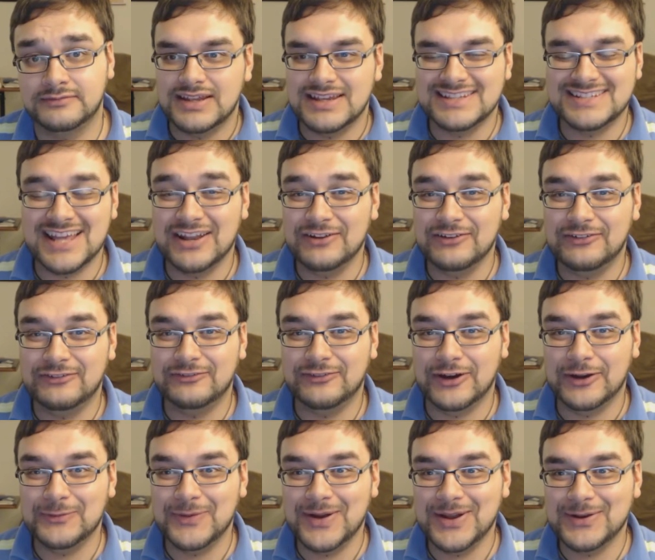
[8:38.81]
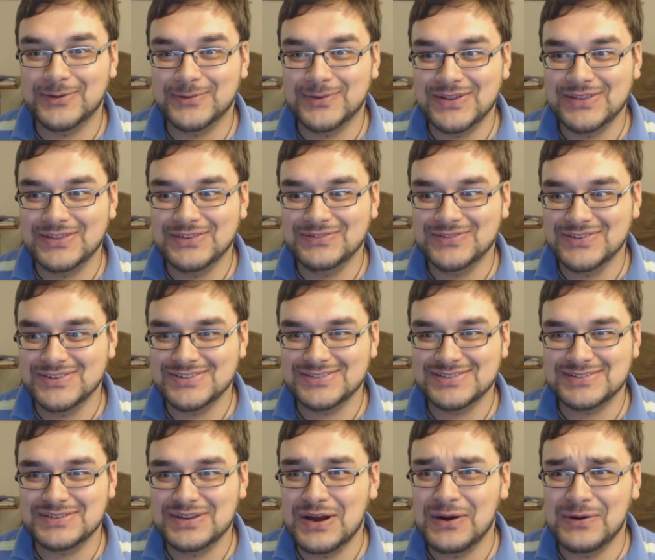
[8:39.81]
Is that a fun way to read the
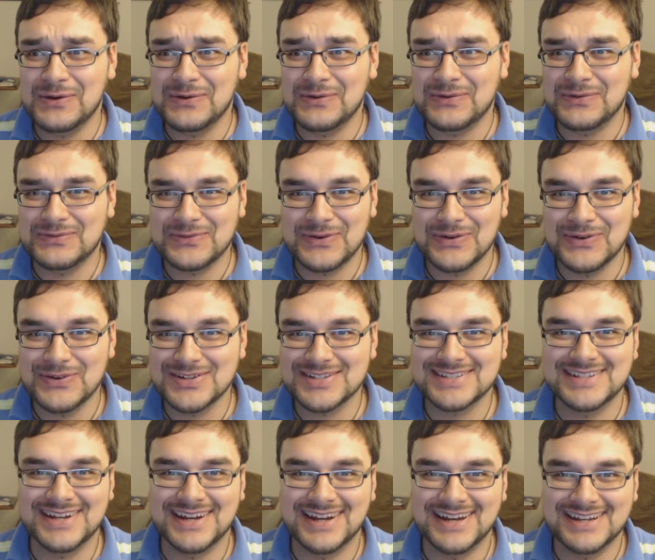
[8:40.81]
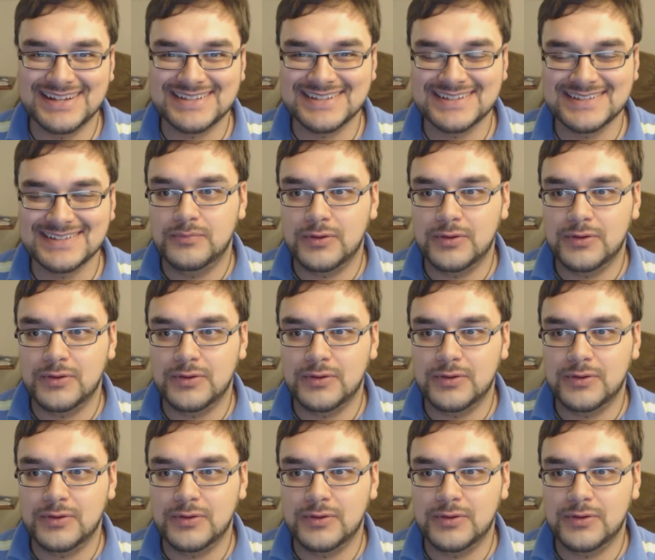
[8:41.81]
verse? No, of course not.